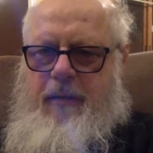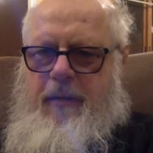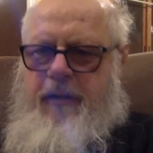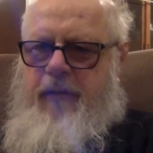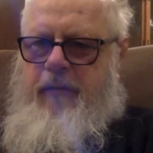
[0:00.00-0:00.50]

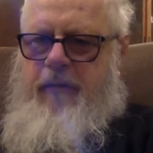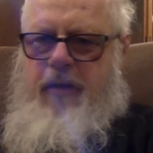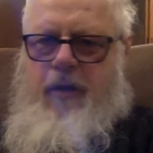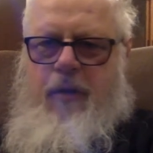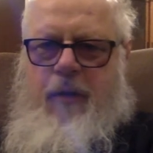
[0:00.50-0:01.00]
and who
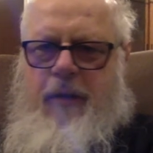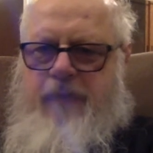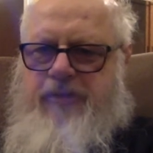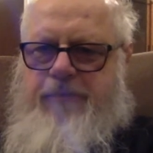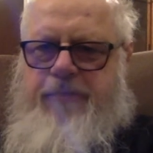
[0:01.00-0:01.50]
know how
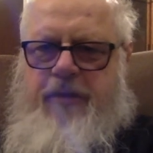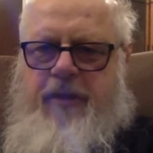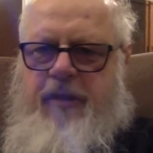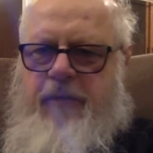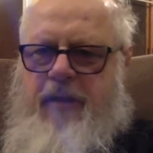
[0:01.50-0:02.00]
to
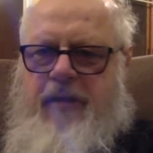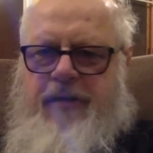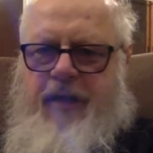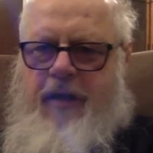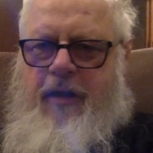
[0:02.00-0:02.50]
bloody well
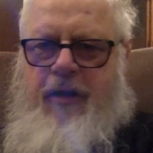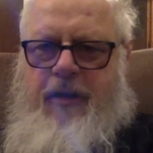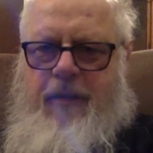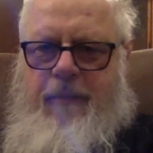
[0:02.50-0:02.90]
die.